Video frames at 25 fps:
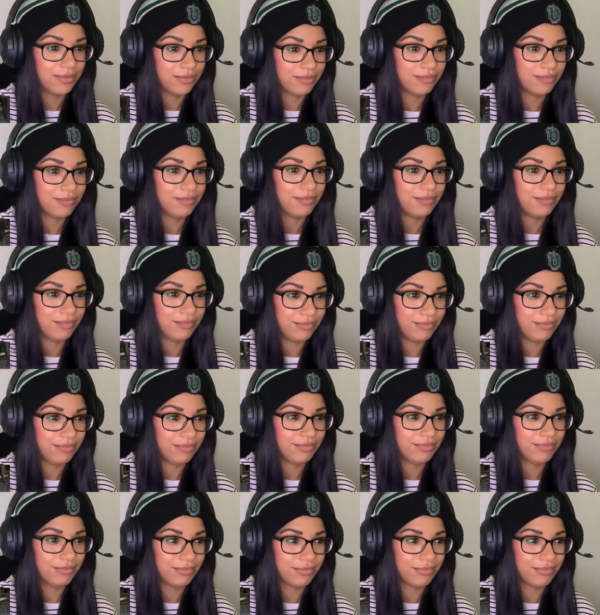
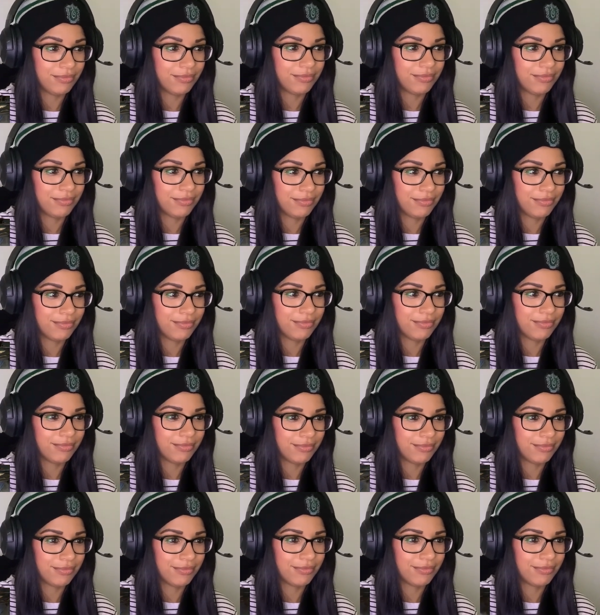
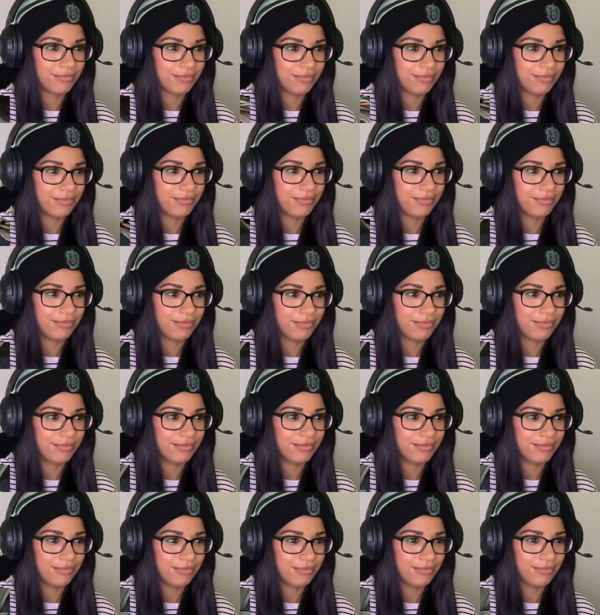
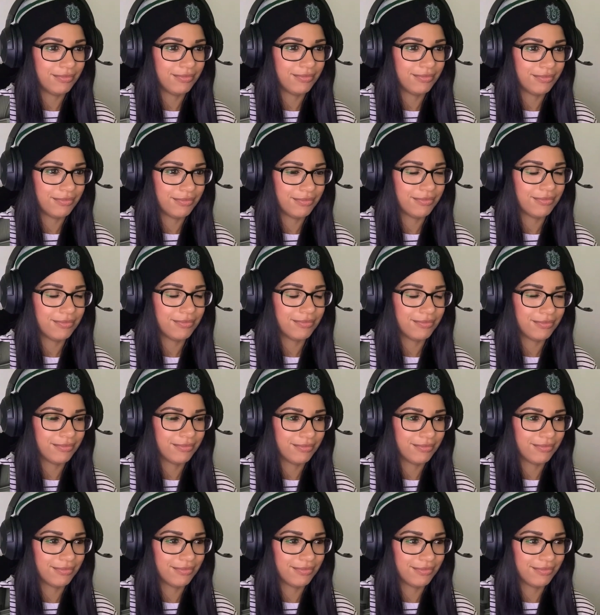
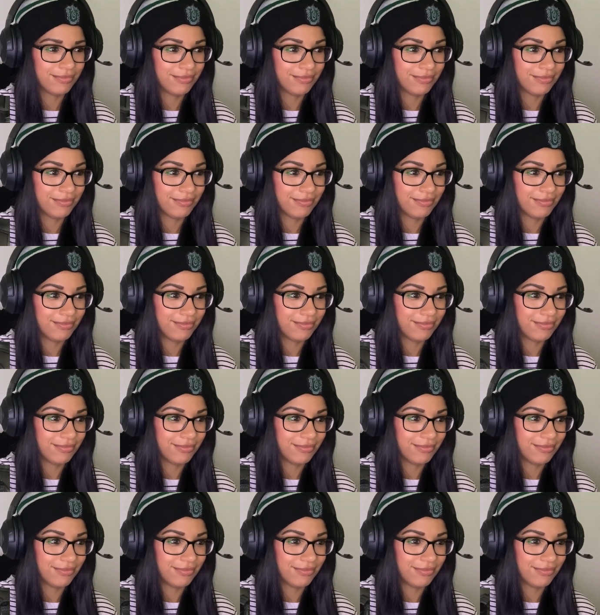
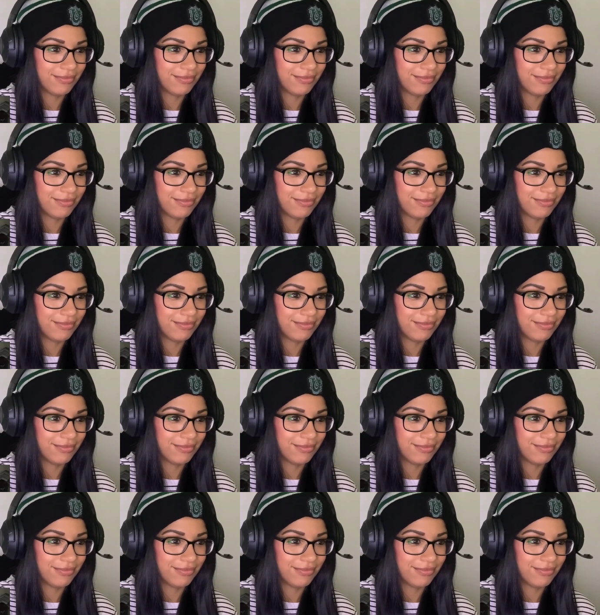No one is speaking in this clip.